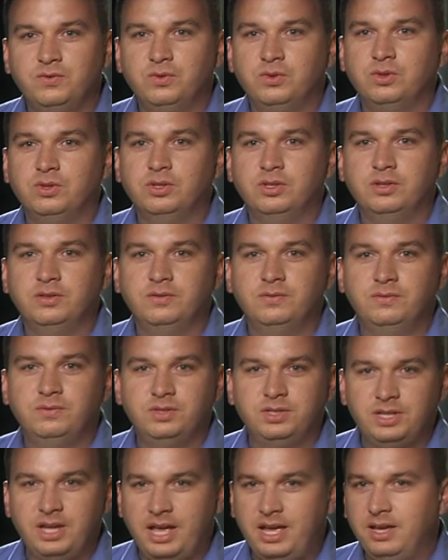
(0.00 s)
full of
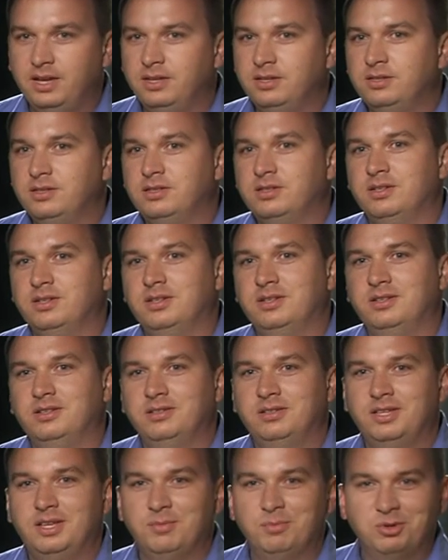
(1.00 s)
snakes
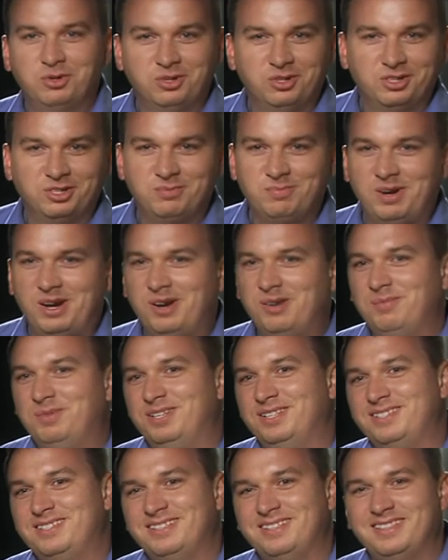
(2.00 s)
and chemical
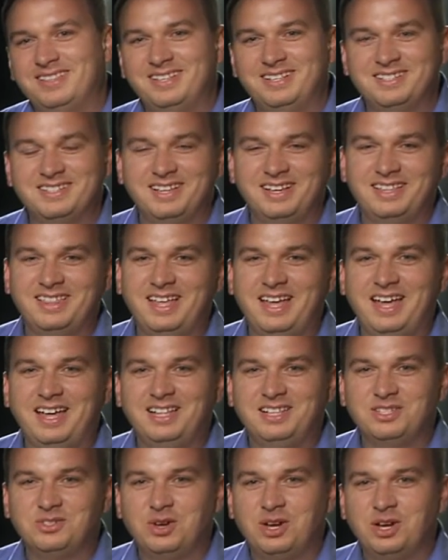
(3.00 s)
experiments and things like that. And